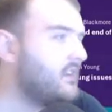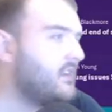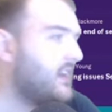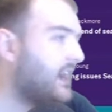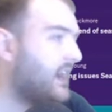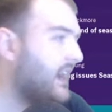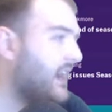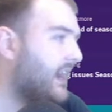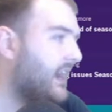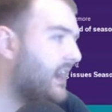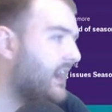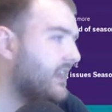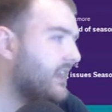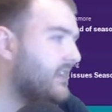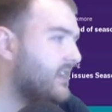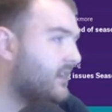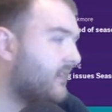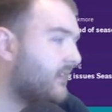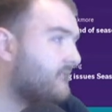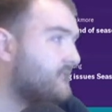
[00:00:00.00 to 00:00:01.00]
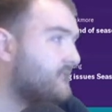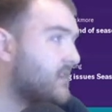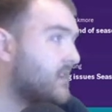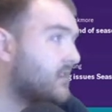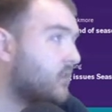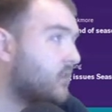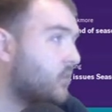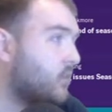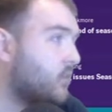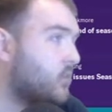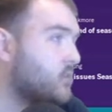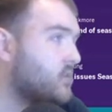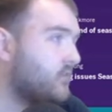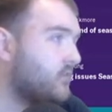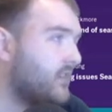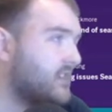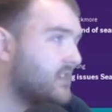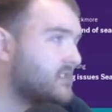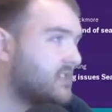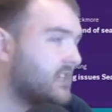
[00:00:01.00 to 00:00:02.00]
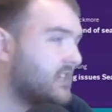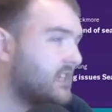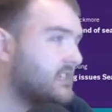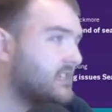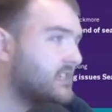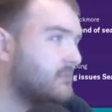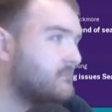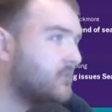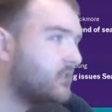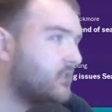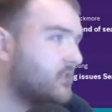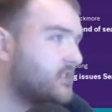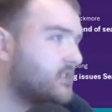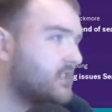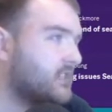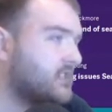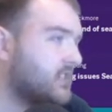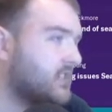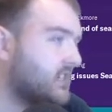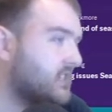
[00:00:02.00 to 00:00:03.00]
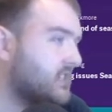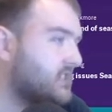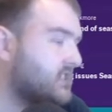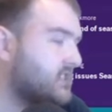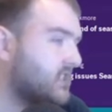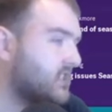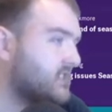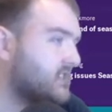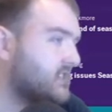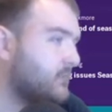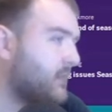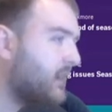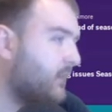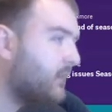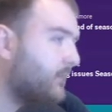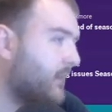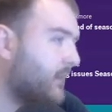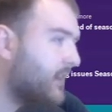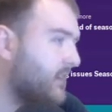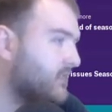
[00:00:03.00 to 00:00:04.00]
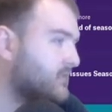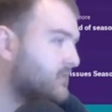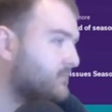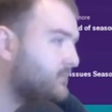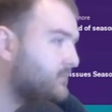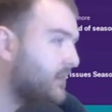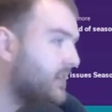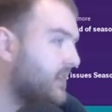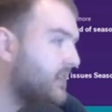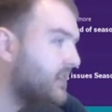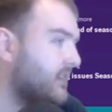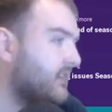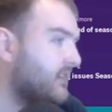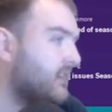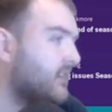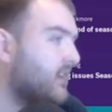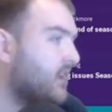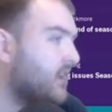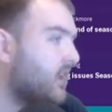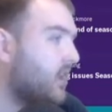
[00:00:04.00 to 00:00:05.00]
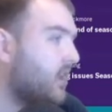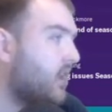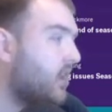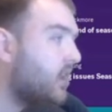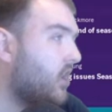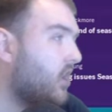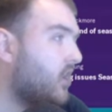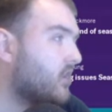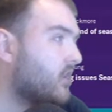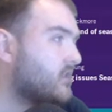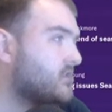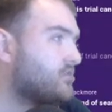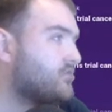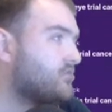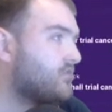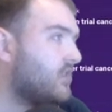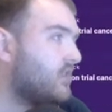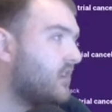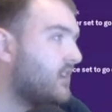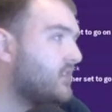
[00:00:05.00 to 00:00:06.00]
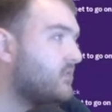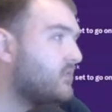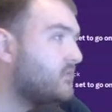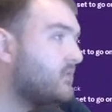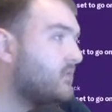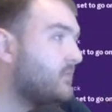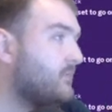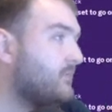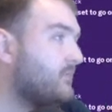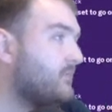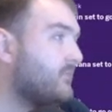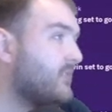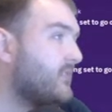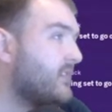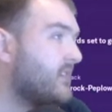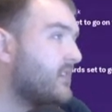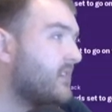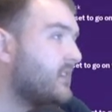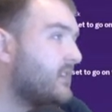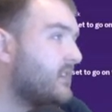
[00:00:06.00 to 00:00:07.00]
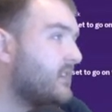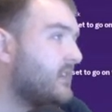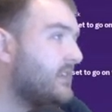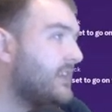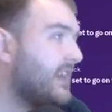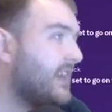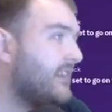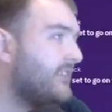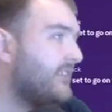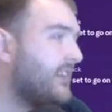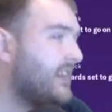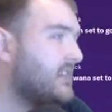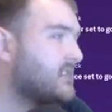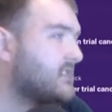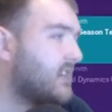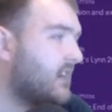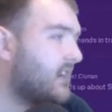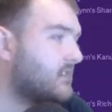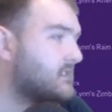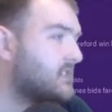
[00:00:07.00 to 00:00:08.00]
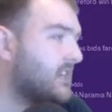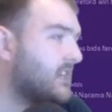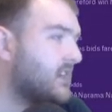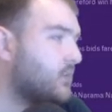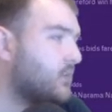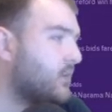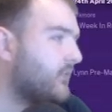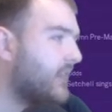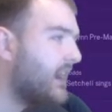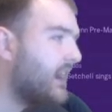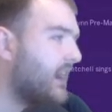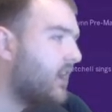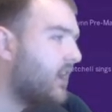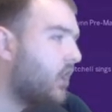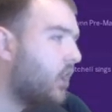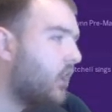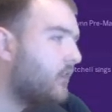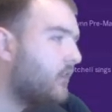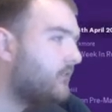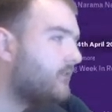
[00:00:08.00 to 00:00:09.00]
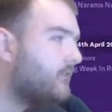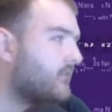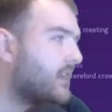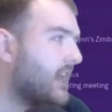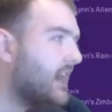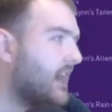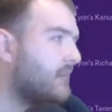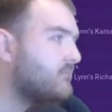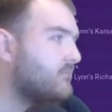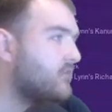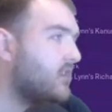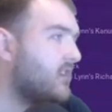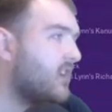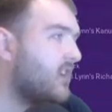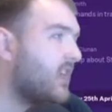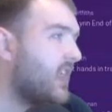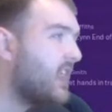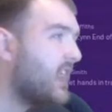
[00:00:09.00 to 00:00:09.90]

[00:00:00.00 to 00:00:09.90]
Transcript: And yeah, I think all the rest of these inboxes are just about players being on trial. Yeah, it is. I'll deal with that off camera.